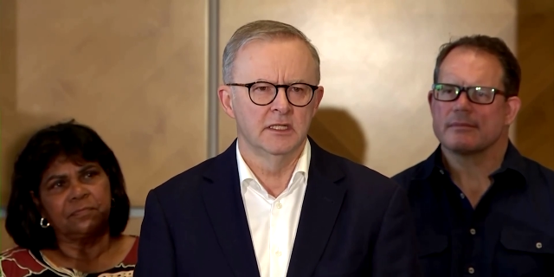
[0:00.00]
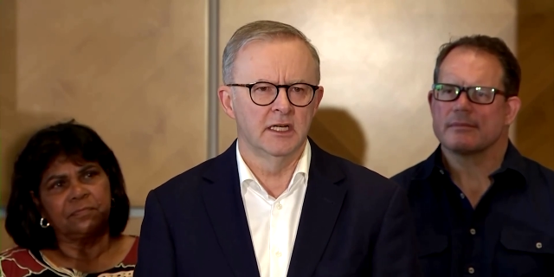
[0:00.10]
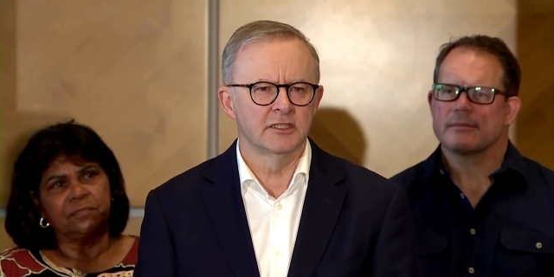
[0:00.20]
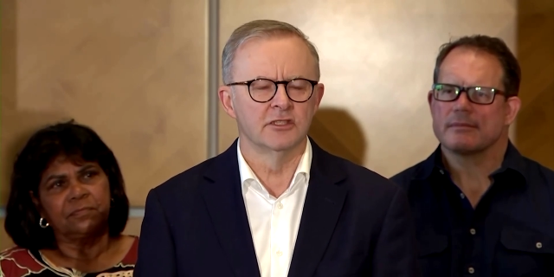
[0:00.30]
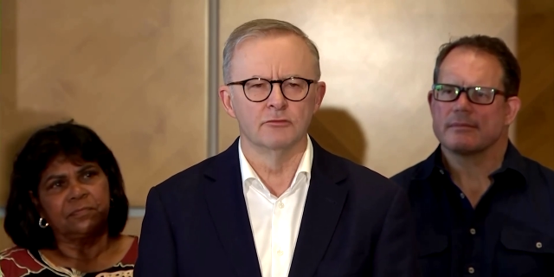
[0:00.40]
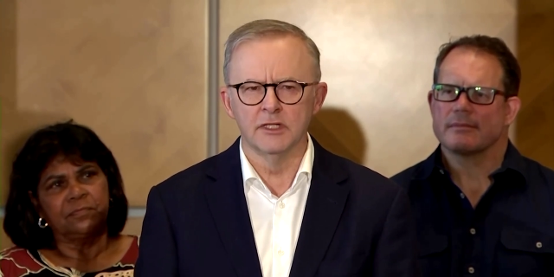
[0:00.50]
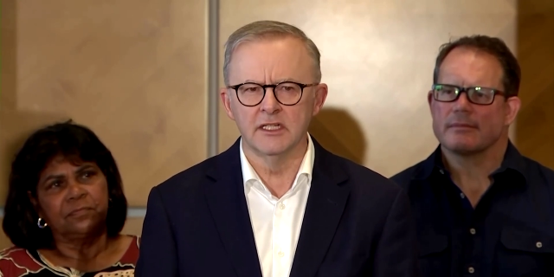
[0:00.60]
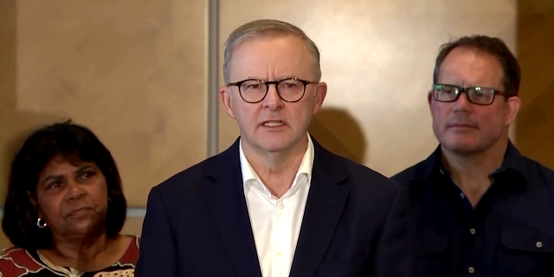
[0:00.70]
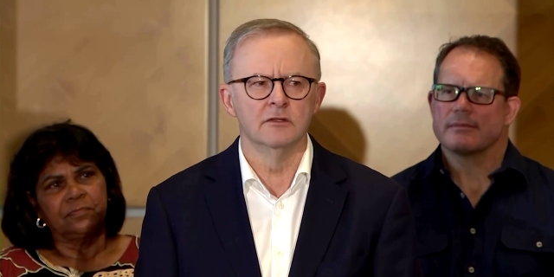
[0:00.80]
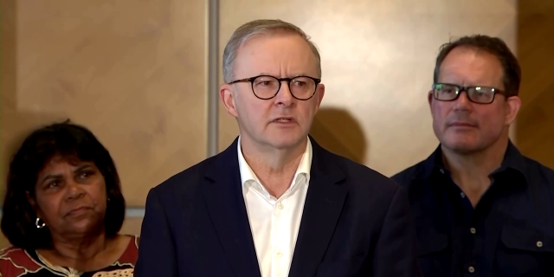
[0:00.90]
Speaker 1: uh, to
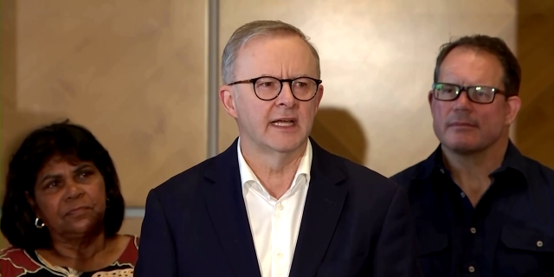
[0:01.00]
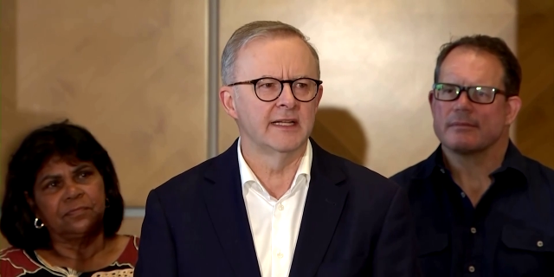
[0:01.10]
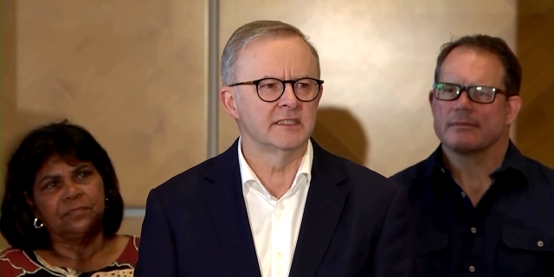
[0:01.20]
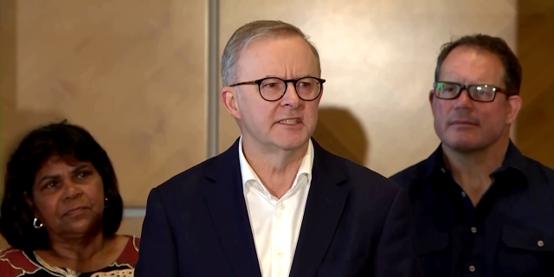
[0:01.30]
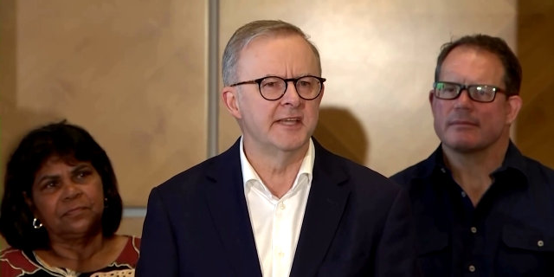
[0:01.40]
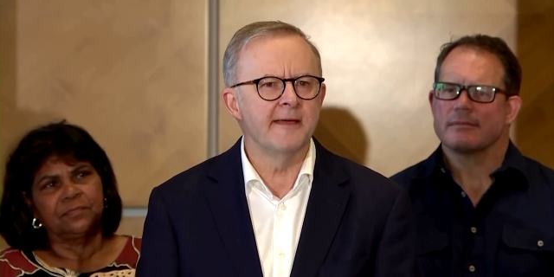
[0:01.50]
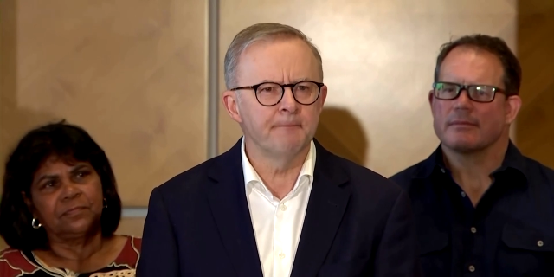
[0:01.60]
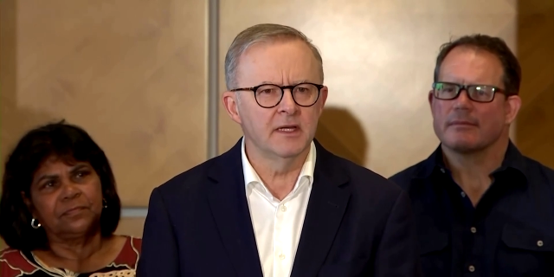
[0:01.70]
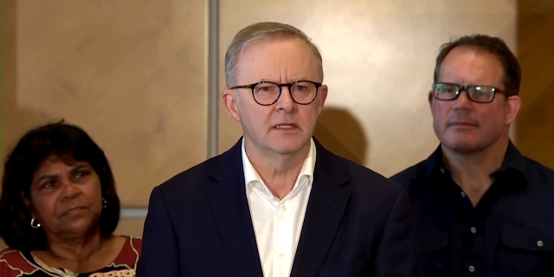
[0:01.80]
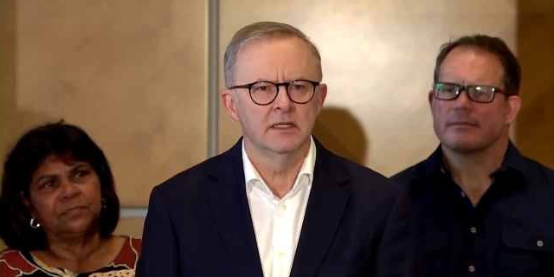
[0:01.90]
really look at
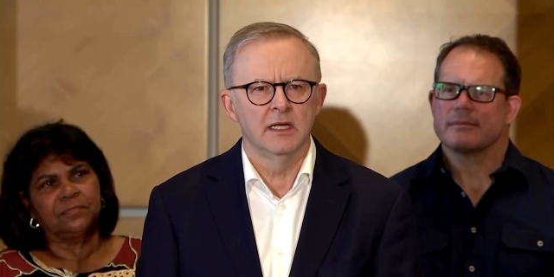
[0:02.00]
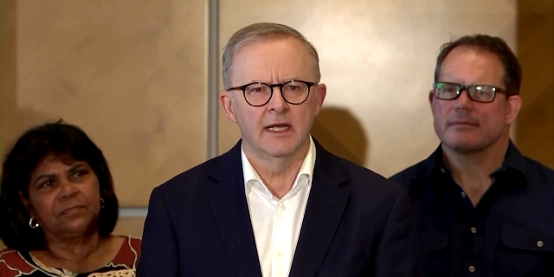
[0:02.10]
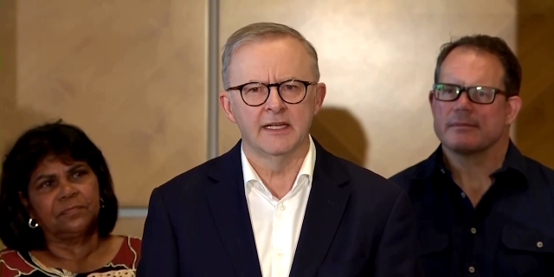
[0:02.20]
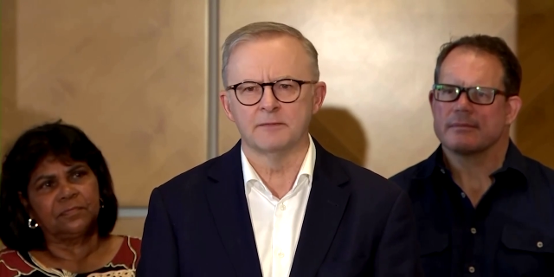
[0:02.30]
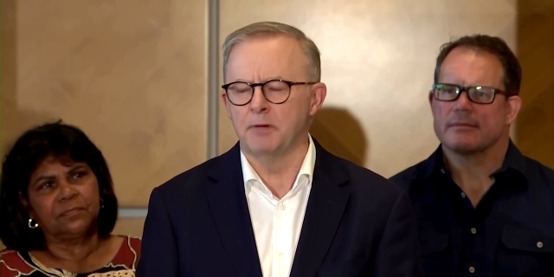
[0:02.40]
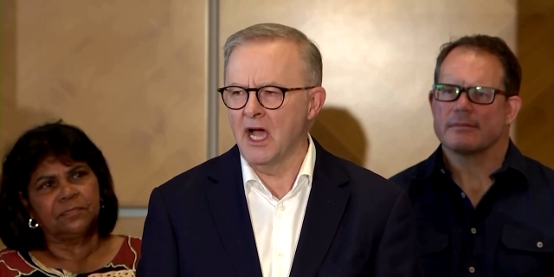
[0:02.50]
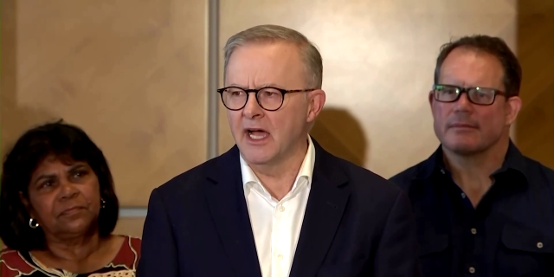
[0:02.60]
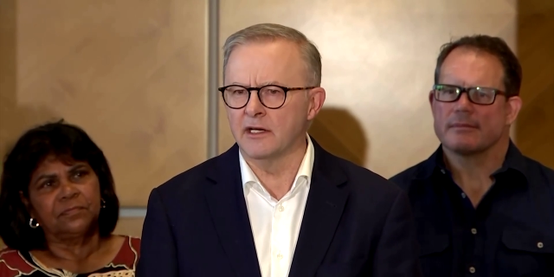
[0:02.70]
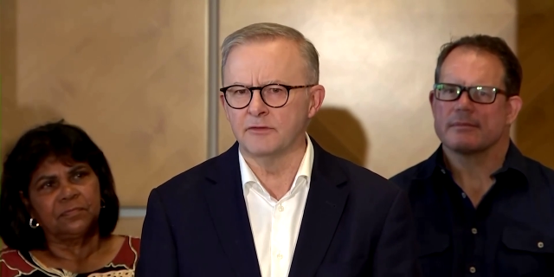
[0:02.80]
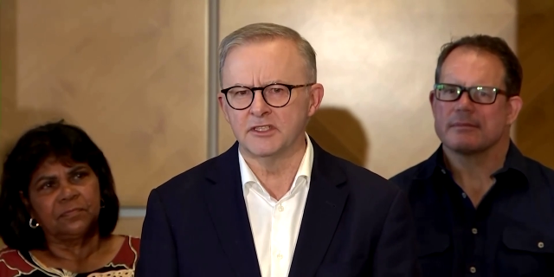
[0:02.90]
STEM as
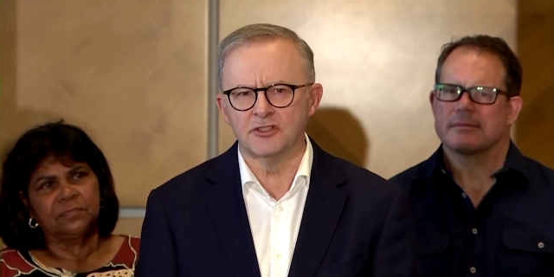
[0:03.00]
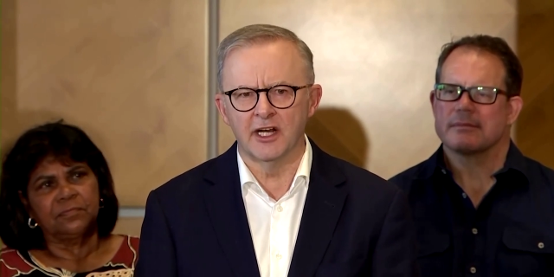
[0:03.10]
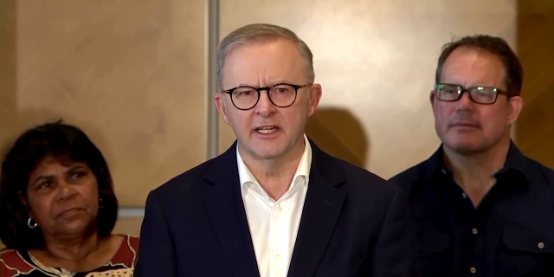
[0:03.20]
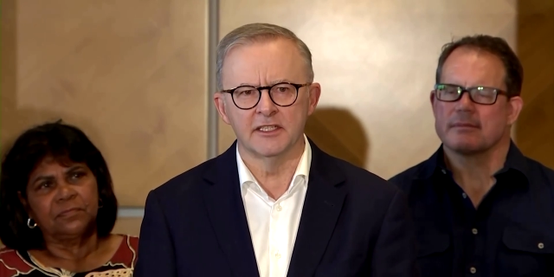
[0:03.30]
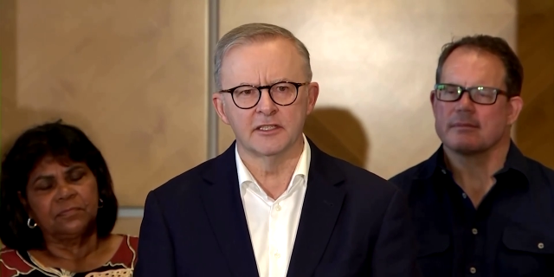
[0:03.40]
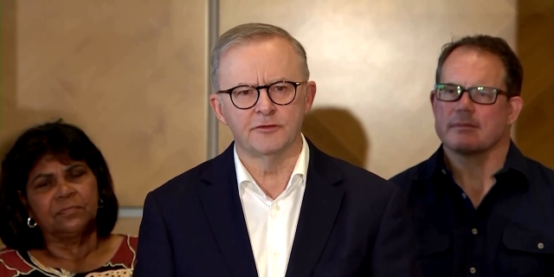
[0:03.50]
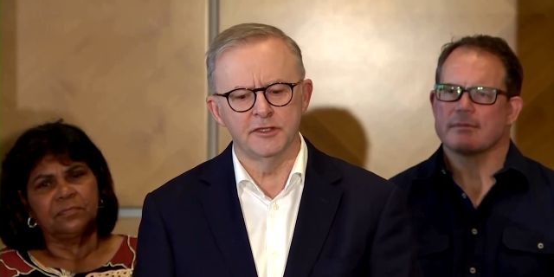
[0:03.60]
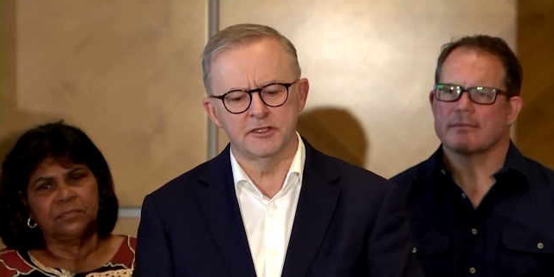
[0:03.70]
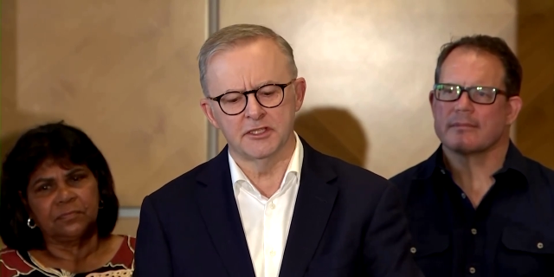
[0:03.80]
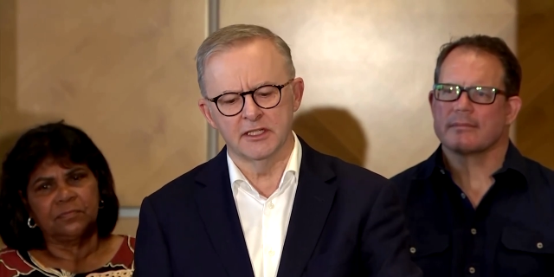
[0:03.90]
part of Australia's
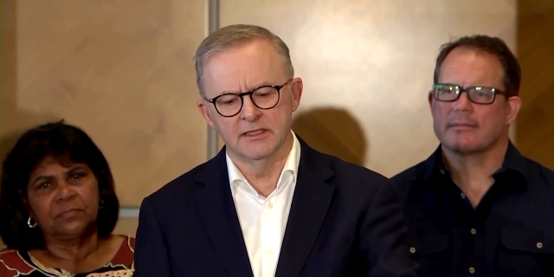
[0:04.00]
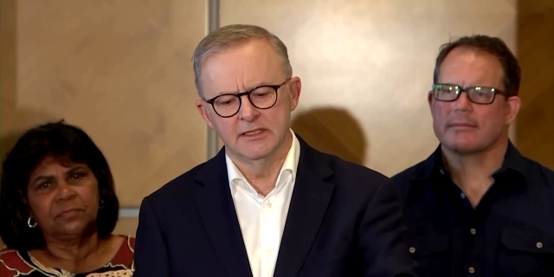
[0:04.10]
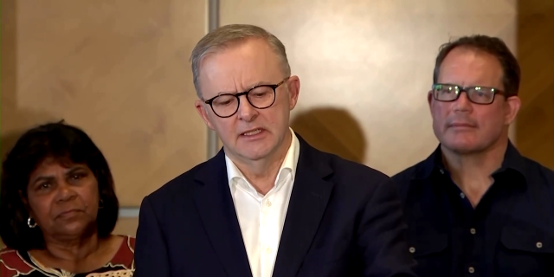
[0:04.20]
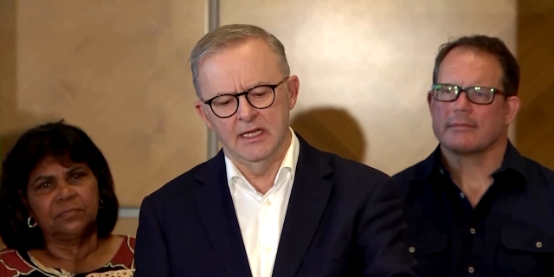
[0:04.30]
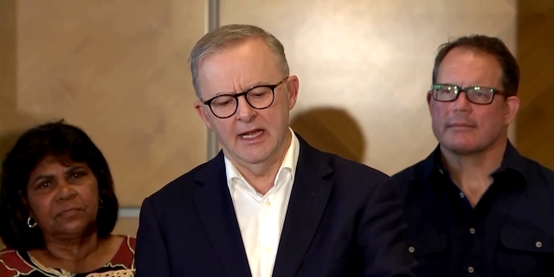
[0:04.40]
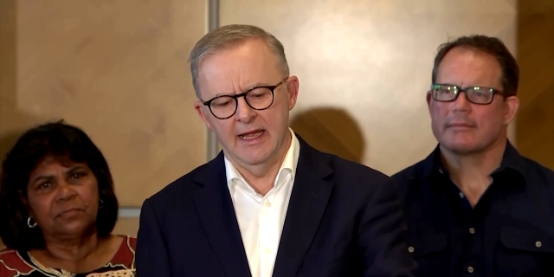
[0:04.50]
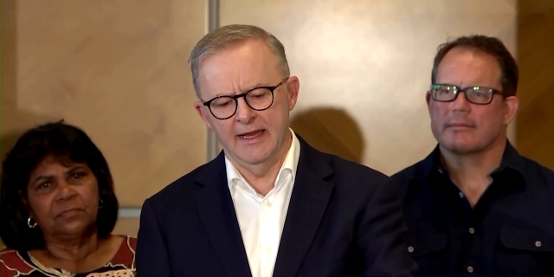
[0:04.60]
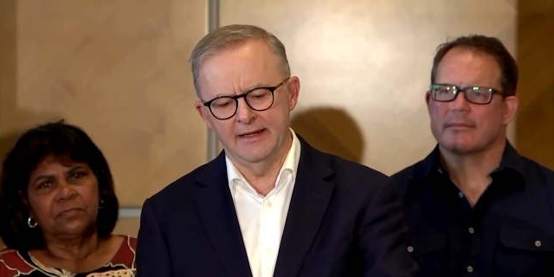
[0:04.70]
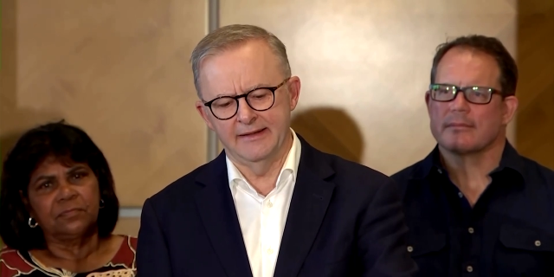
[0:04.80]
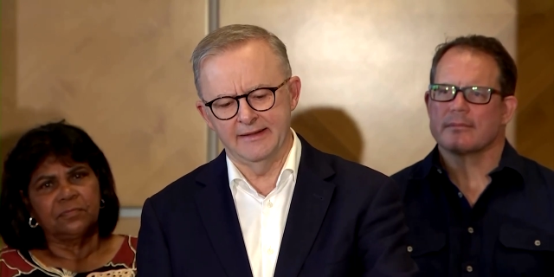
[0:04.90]
future,
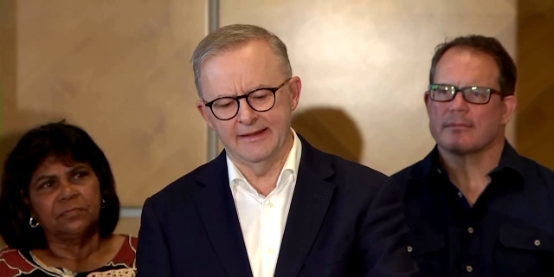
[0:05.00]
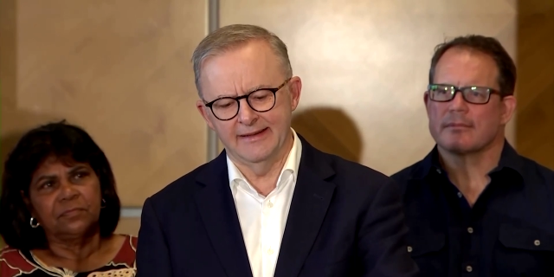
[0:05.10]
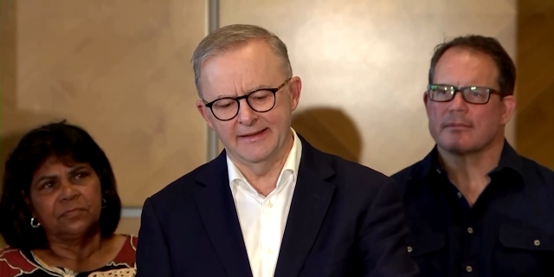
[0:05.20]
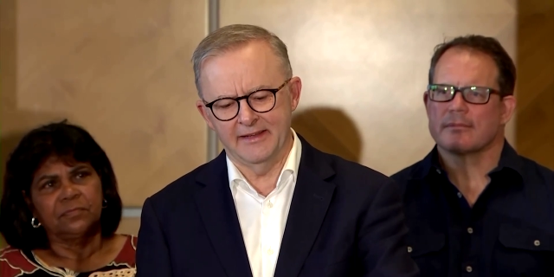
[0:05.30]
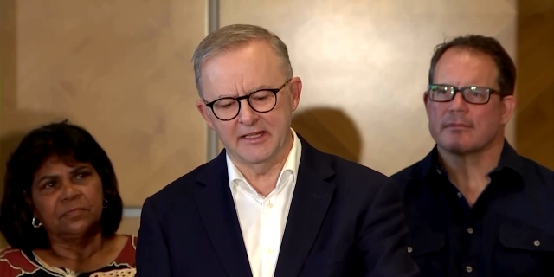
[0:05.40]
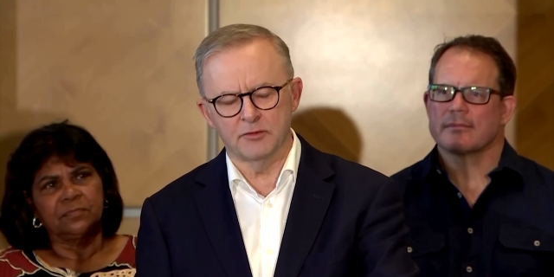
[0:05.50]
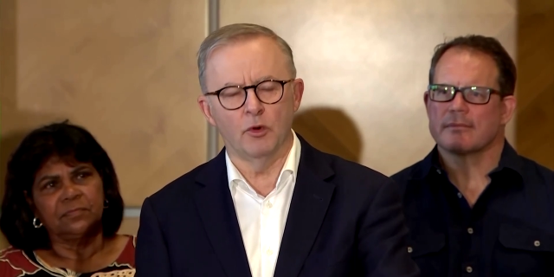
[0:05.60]
and uh, that's